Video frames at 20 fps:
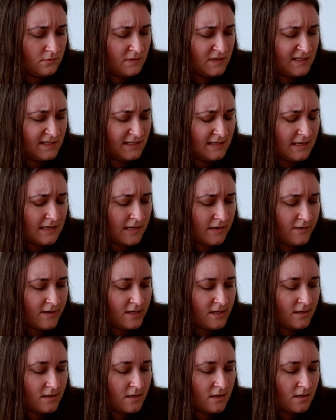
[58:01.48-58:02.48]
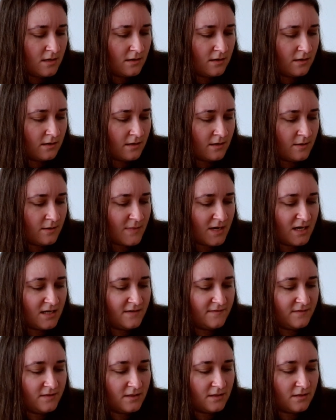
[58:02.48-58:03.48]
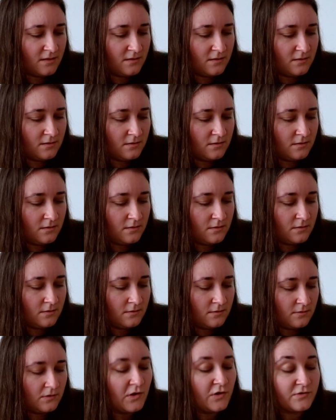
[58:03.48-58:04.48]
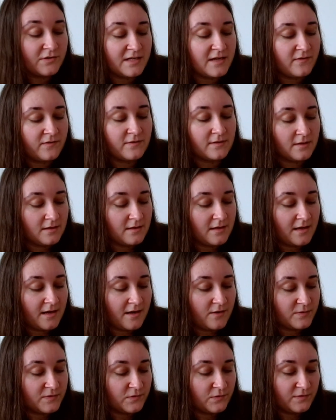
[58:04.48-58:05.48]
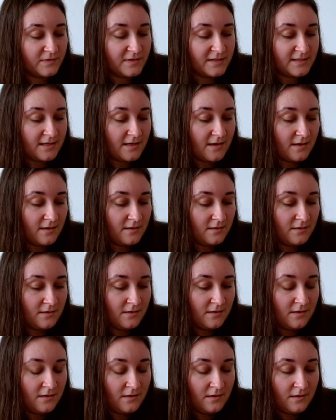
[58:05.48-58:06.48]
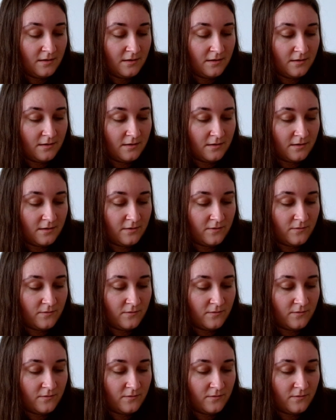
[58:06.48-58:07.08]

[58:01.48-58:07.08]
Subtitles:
this year, I think I might have done, no, definitely, yeah, it was all this year. I